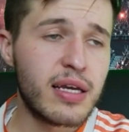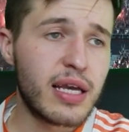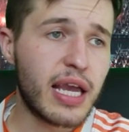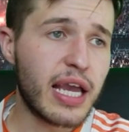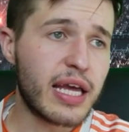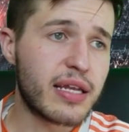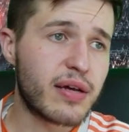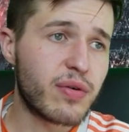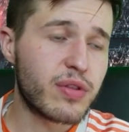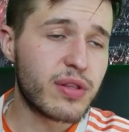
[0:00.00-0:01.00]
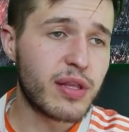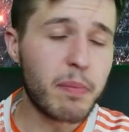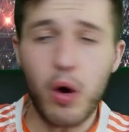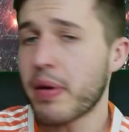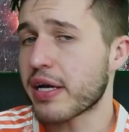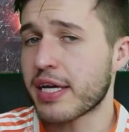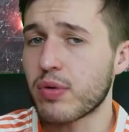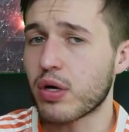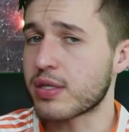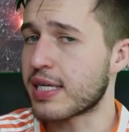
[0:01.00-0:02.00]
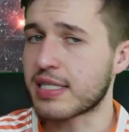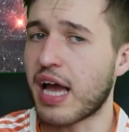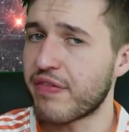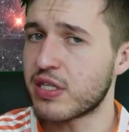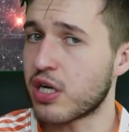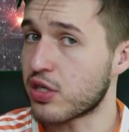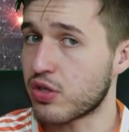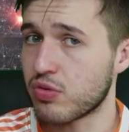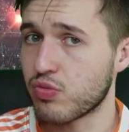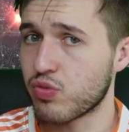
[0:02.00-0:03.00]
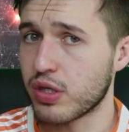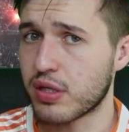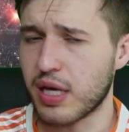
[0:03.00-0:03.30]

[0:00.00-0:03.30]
And the moment Kiwior takes a heavy touch with